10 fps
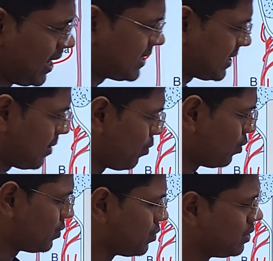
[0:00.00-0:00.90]
extra
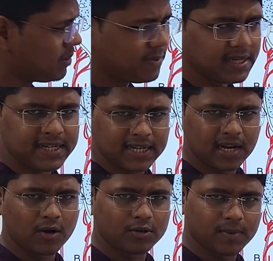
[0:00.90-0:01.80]
bones will be eaten
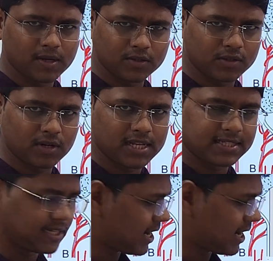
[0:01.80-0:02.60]
out by osteoclastic